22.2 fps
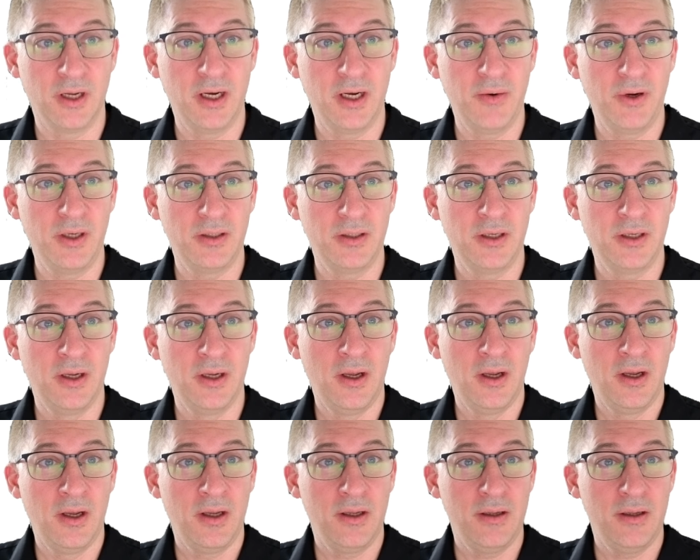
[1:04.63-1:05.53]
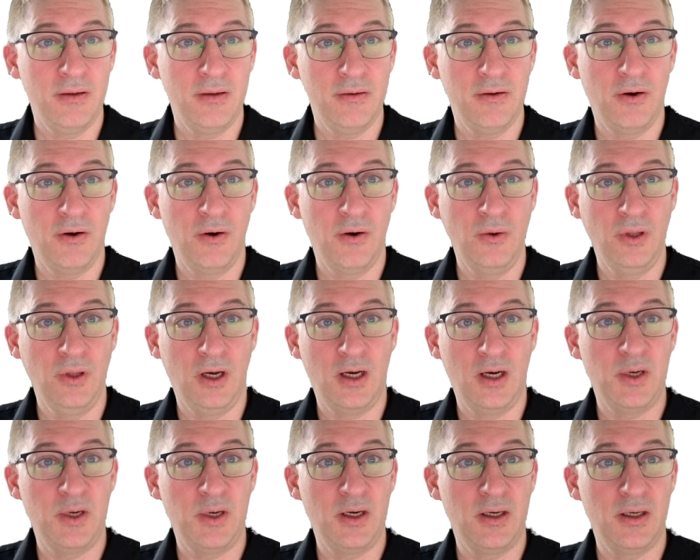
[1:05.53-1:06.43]
Anyways,
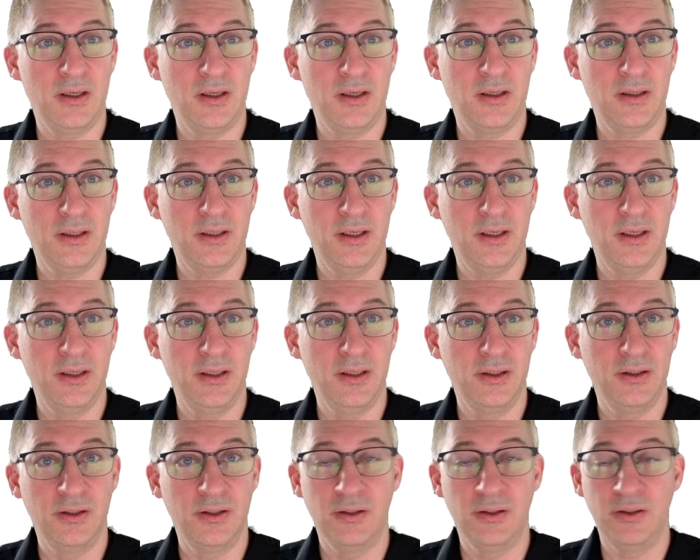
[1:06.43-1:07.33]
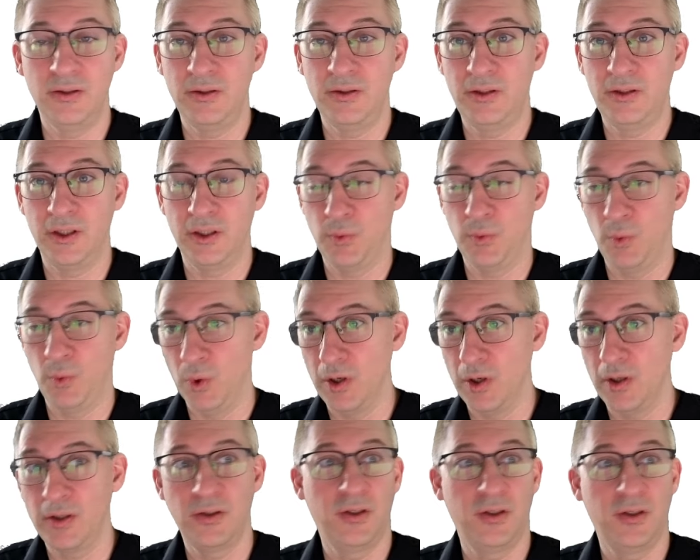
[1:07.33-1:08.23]
Olama is just
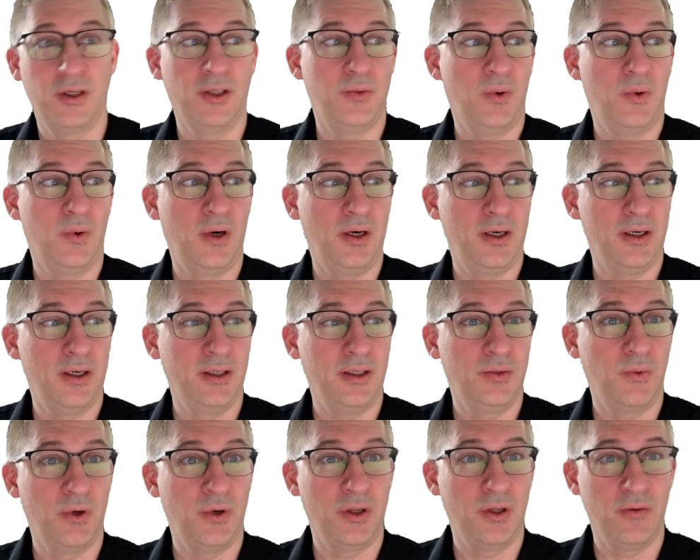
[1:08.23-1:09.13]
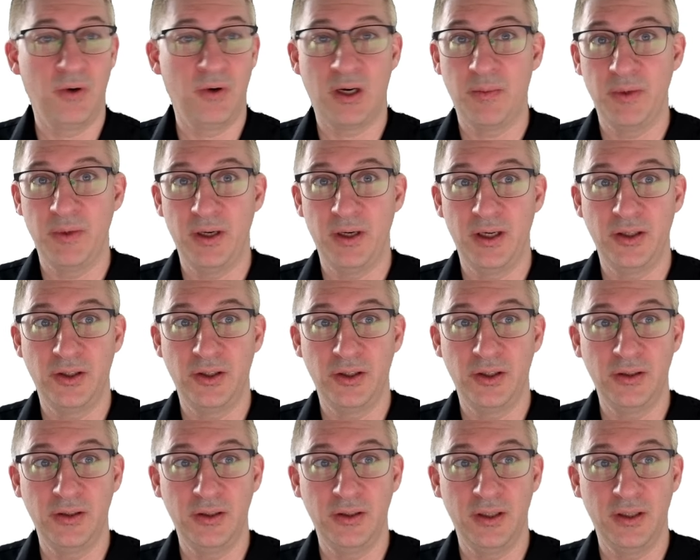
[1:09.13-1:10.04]
works. That's why it's one of the recommendations.